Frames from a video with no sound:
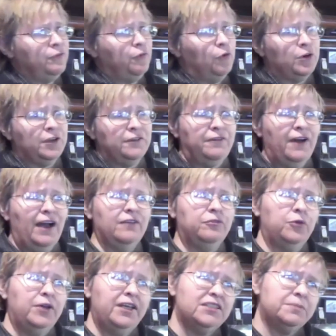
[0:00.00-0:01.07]
4 to 5
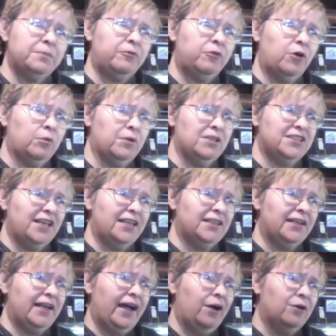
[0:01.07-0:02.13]
weeks before we send
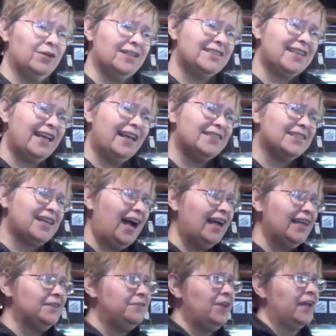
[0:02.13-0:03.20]
it out. It's
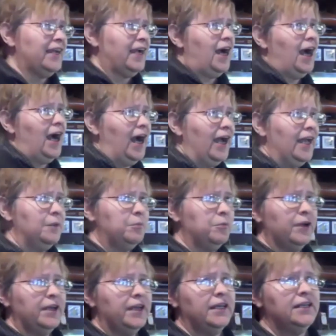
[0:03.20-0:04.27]
kind of like a
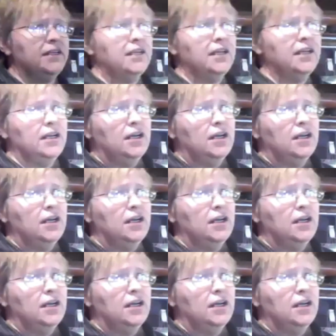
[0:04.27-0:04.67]
hybrid,